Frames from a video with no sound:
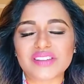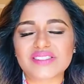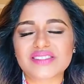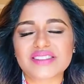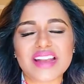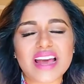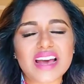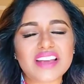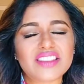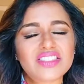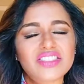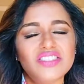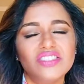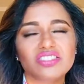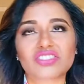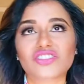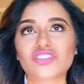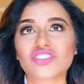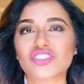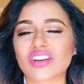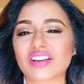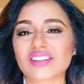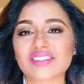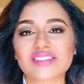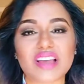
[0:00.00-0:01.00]
It's not
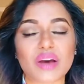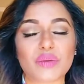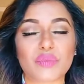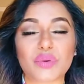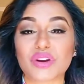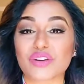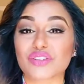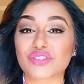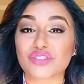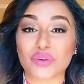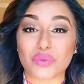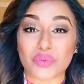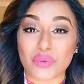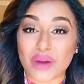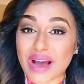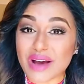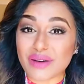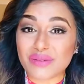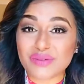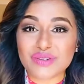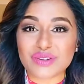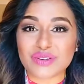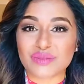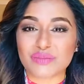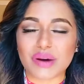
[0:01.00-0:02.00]
just that we're
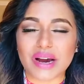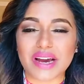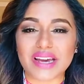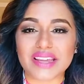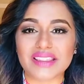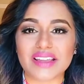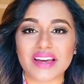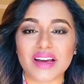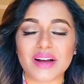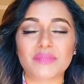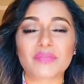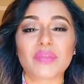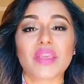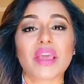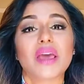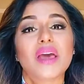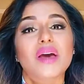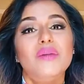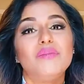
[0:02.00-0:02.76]
surrounded by them,